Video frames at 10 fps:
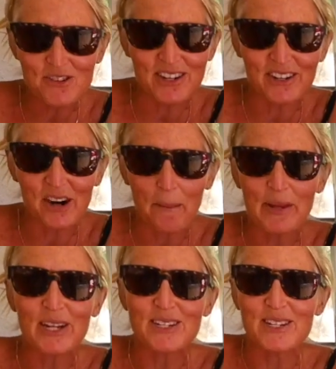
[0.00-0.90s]
this trailer
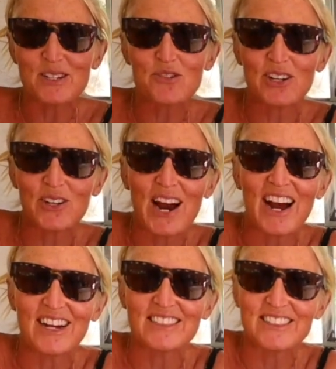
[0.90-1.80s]
because this trailer
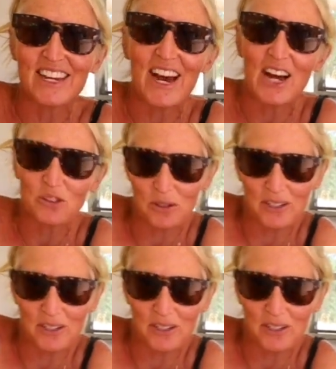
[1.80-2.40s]
has a